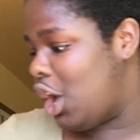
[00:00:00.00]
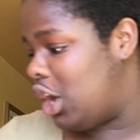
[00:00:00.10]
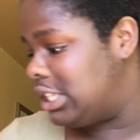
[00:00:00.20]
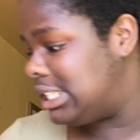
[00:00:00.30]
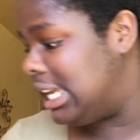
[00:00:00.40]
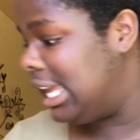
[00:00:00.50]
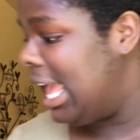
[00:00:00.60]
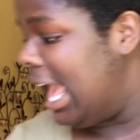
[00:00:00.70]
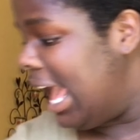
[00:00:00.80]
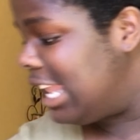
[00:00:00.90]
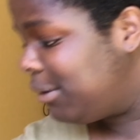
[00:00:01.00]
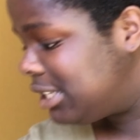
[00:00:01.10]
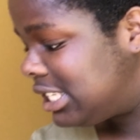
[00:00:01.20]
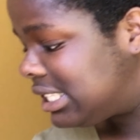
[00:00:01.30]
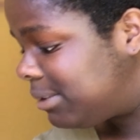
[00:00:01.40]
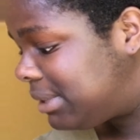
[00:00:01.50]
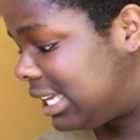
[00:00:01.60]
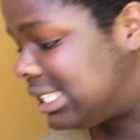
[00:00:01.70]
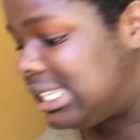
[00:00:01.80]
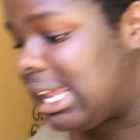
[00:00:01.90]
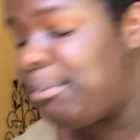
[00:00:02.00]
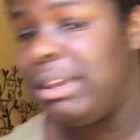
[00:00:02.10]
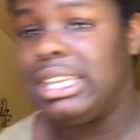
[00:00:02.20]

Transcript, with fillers: Ulta. And it was just some things that I